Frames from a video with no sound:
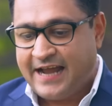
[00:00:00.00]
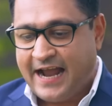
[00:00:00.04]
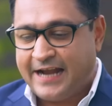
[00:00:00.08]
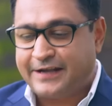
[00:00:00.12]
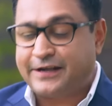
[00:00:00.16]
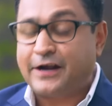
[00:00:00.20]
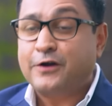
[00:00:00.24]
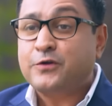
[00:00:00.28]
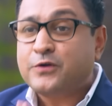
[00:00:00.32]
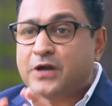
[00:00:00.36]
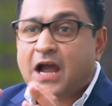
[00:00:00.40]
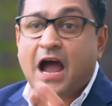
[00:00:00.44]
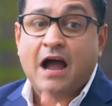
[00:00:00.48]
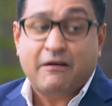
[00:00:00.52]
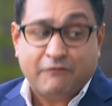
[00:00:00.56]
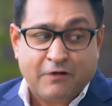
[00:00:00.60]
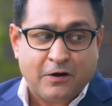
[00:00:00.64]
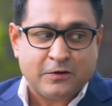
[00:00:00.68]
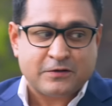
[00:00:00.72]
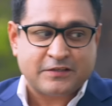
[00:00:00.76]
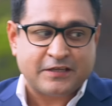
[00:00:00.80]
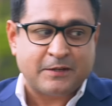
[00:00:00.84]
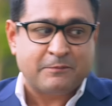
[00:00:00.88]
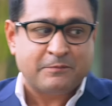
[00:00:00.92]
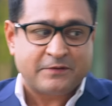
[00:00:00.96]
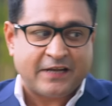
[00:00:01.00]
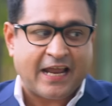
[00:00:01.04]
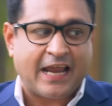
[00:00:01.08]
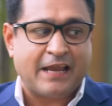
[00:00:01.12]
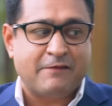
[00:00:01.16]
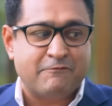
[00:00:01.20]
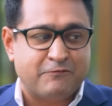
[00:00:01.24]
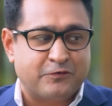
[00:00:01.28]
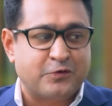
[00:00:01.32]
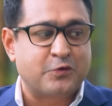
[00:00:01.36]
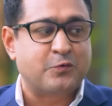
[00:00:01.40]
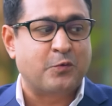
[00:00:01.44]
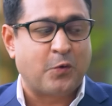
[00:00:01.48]
I try to carve out some
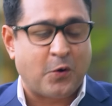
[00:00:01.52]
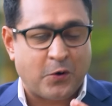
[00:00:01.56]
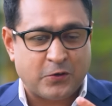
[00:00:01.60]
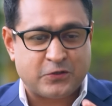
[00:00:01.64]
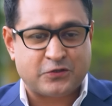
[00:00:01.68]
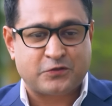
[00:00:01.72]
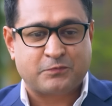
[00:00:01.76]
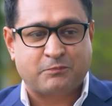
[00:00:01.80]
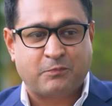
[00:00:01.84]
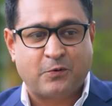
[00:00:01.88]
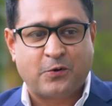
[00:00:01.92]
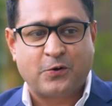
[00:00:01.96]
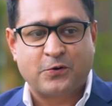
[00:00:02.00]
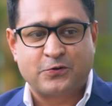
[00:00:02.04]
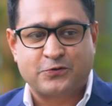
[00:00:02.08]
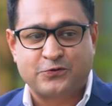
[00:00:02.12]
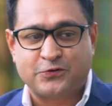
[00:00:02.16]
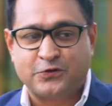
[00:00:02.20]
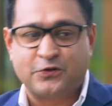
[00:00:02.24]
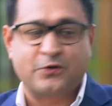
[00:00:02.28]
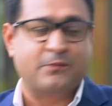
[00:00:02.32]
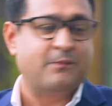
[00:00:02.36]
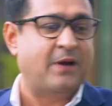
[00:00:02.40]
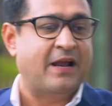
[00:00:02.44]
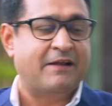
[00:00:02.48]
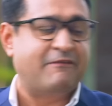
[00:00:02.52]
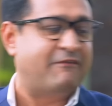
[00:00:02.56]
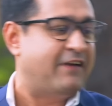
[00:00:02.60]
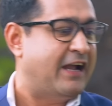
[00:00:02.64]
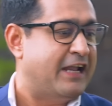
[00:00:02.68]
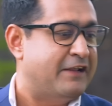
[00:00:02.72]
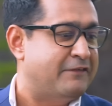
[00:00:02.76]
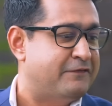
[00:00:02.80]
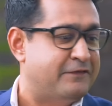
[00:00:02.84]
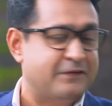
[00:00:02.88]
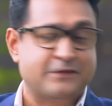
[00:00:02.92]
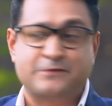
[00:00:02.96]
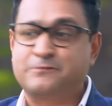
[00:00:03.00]
time to watch sports. You know, my
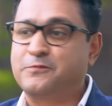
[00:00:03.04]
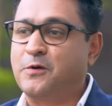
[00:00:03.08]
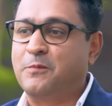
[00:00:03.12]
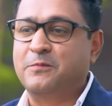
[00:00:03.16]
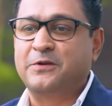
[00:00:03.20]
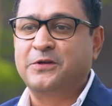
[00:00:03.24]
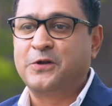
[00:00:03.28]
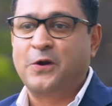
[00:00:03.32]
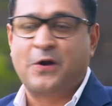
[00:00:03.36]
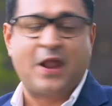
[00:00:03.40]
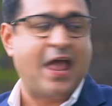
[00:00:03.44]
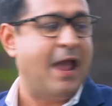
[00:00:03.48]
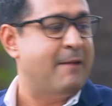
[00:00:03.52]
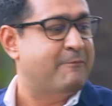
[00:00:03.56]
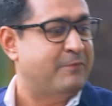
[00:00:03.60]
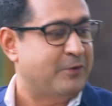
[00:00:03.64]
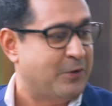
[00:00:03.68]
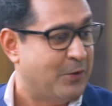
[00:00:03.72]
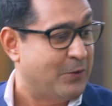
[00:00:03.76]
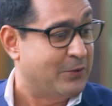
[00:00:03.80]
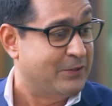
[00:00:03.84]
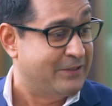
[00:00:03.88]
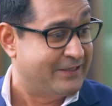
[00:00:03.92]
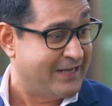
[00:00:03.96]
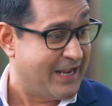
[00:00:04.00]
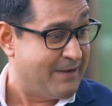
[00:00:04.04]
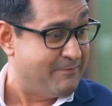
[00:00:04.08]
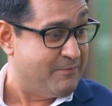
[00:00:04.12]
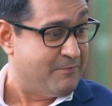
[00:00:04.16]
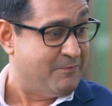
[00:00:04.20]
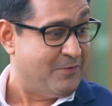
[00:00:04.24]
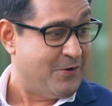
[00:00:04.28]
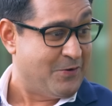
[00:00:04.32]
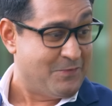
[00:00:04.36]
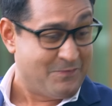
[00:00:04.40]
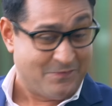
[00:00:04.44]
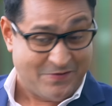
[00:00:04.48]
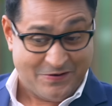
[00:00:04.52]
wife is probably not happy all the time
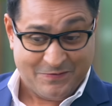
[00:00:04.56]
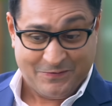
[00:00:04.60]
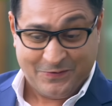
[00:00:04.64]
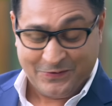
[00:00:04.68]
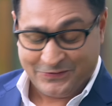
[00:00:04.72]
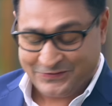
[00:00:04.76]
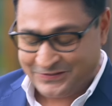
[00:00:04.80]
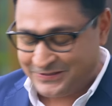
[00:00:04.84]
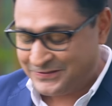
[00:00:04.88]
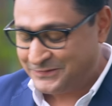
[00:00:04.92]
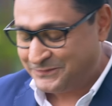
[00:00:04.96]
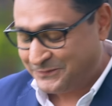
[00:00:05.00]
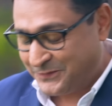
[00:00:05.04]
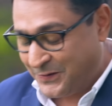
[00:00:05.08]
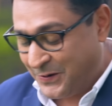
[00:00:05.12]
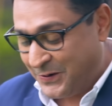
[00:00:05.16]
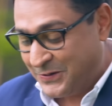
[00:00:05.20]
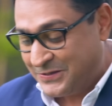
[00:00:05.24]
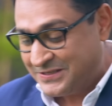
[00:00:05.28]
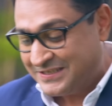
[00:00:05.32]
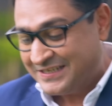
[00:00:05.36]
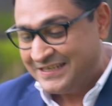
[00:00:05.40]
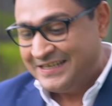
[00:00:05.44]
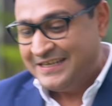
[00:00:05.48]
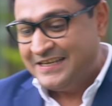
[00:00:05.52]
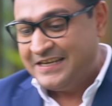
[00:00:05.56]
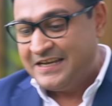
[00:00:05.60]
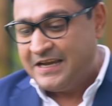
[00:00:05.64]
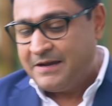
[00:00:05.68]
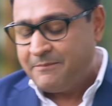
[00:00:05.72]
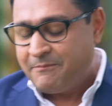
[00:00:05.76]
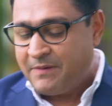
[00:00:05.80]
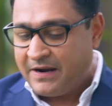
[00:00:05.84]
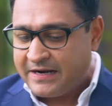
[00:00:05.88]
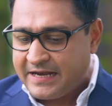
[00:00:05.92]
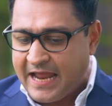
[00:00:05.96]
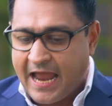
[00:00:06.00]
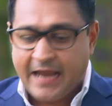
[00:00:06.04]
about me watching sports,
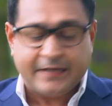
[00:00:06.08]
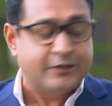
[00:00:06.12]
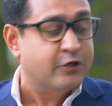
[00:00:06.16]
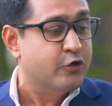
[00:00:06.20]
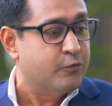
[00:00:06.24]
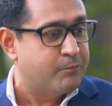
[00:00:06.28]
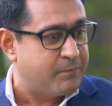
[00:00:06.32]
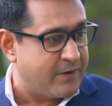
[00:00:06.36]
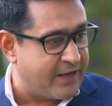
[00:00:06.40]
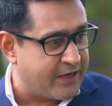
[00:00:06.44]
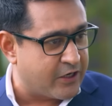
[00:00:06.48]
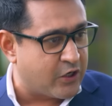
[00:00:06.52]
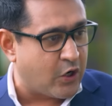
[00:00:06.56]
but I do play